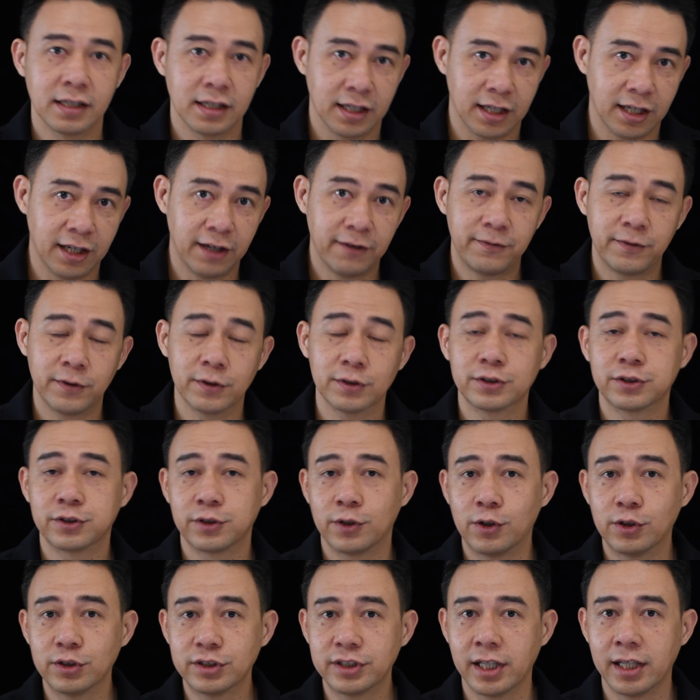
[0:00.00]
If your
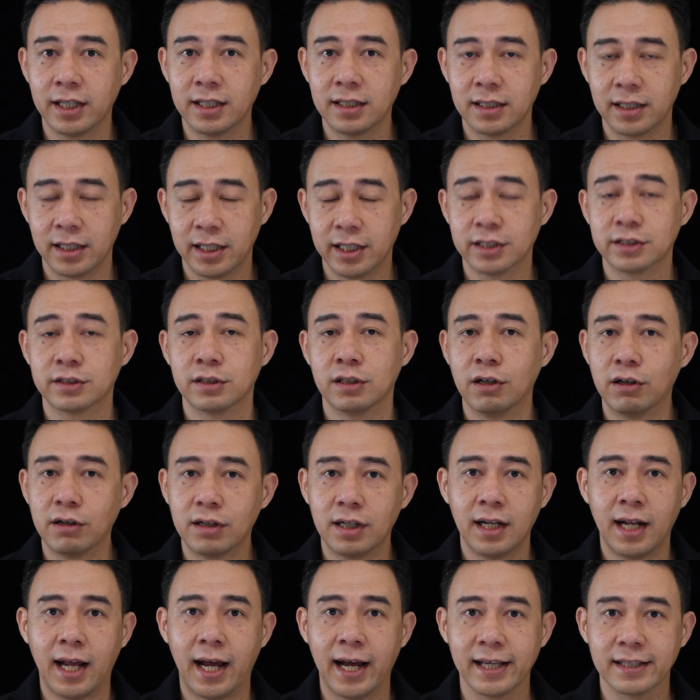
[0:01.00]
sourcing is
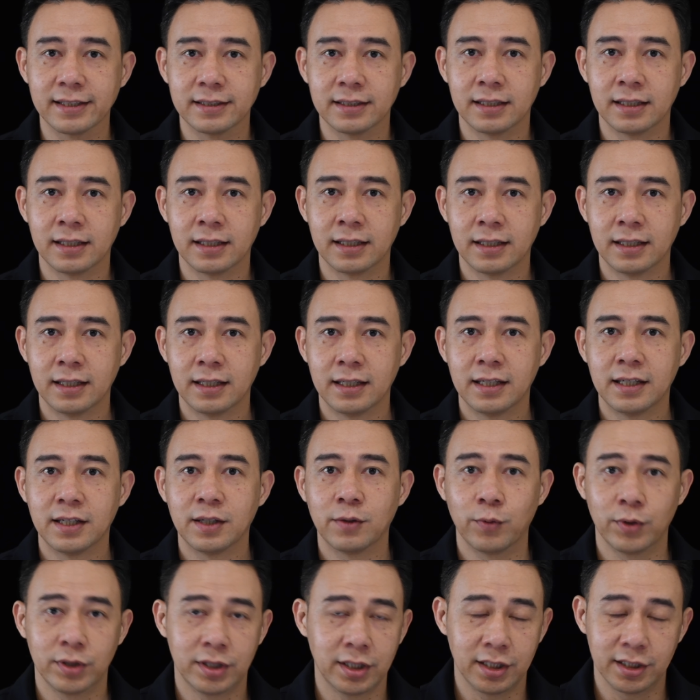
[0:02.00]
localized,
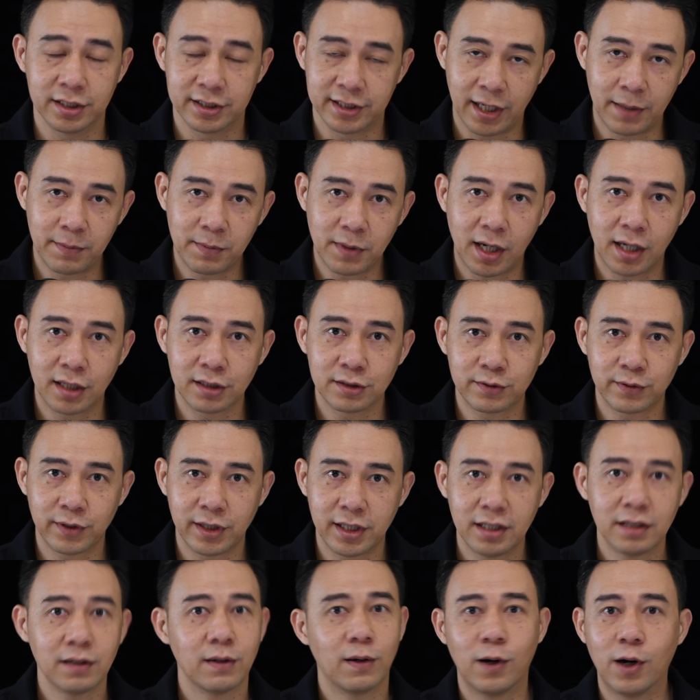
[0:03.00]
within the same
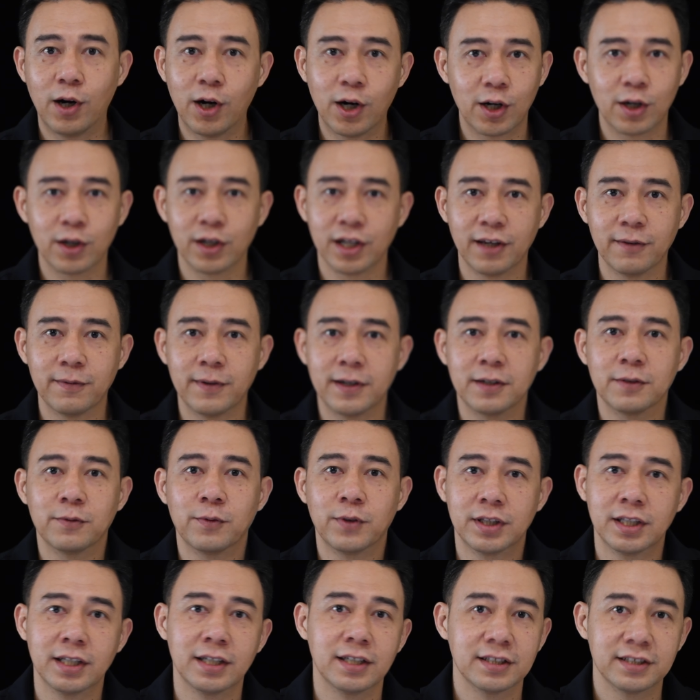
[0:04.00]
country or even
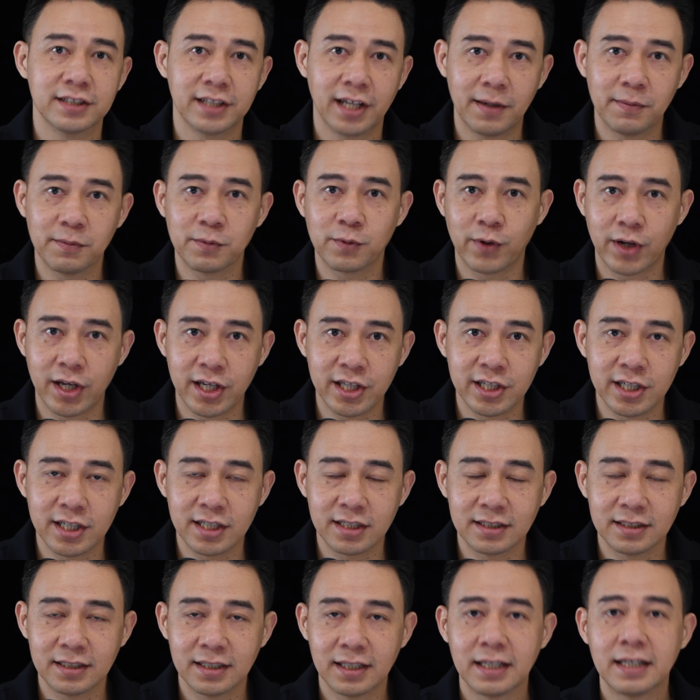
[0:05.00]
within the same
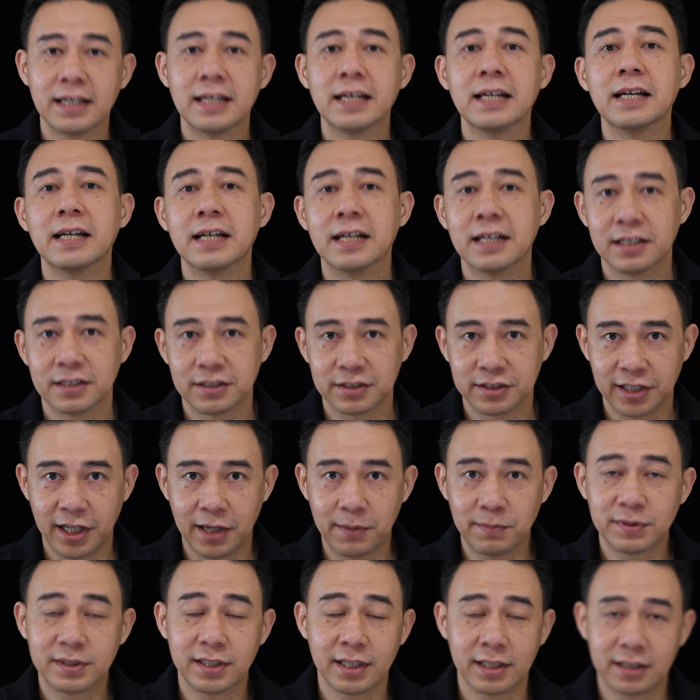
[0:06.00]
region,
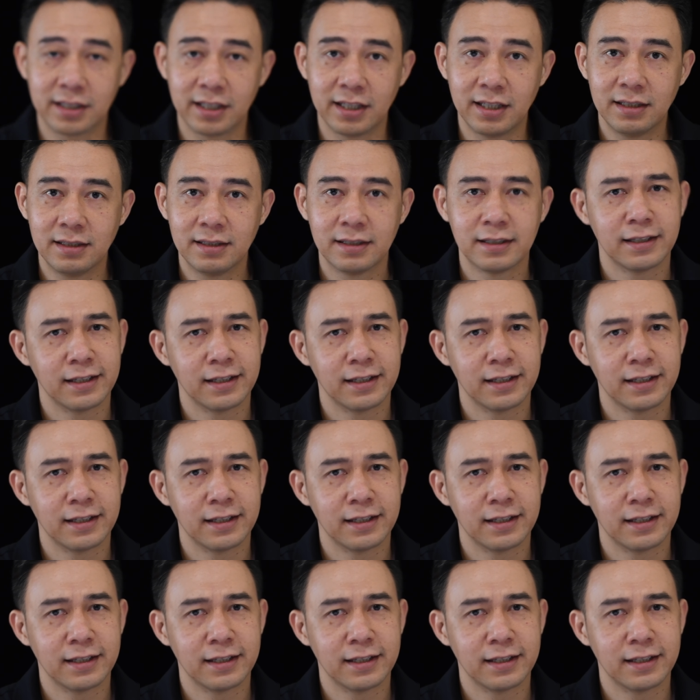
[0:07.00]
same city,